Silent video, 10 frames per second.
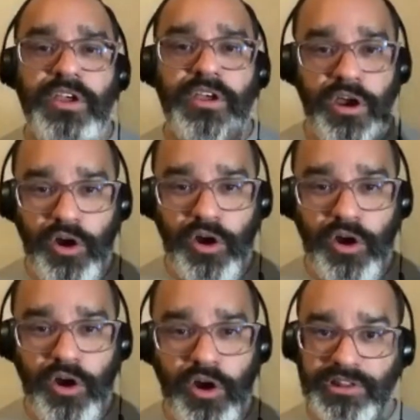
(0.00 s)
an early
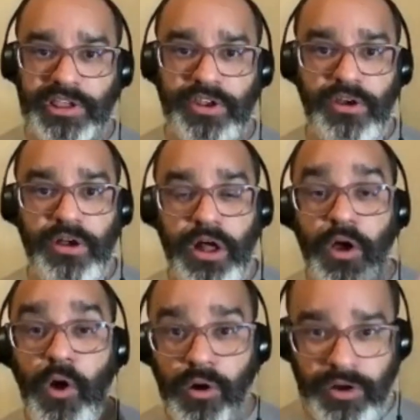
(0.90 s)
Christian leader called
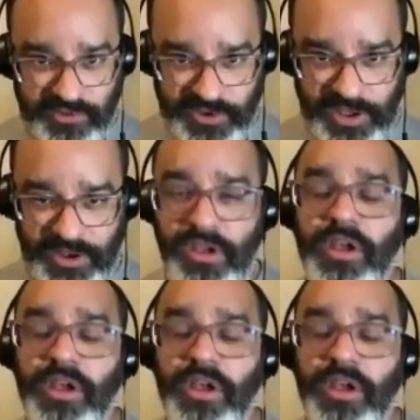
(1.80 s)
Origen,